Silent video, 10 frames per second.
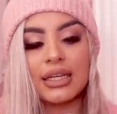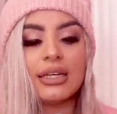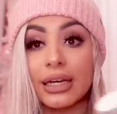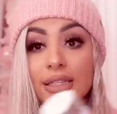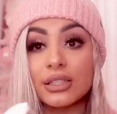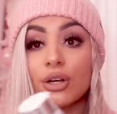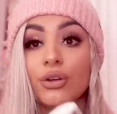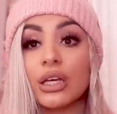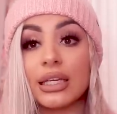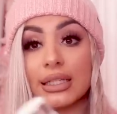Ladies know
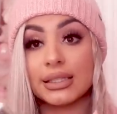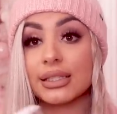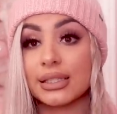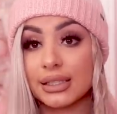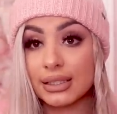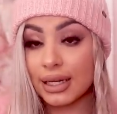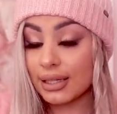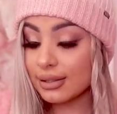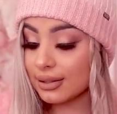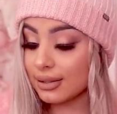the key to
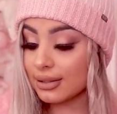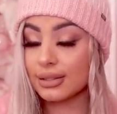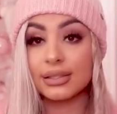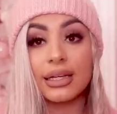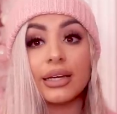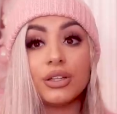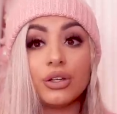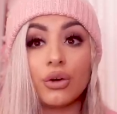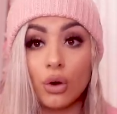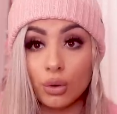success is to stay in
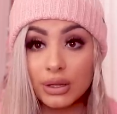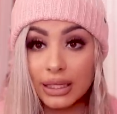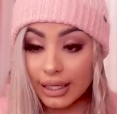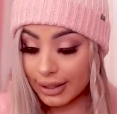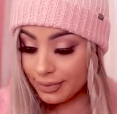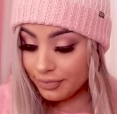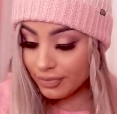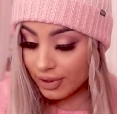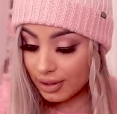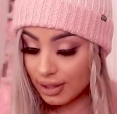your own lane,
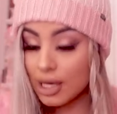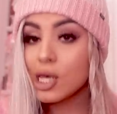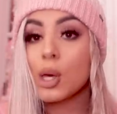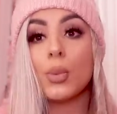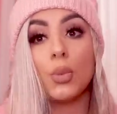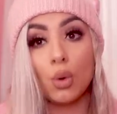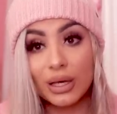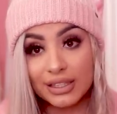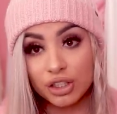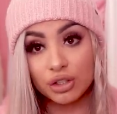
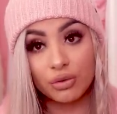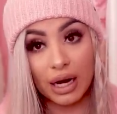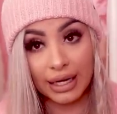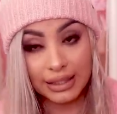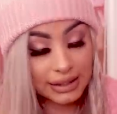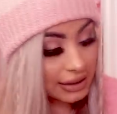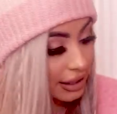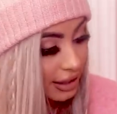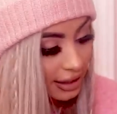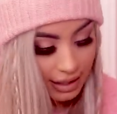moisturize,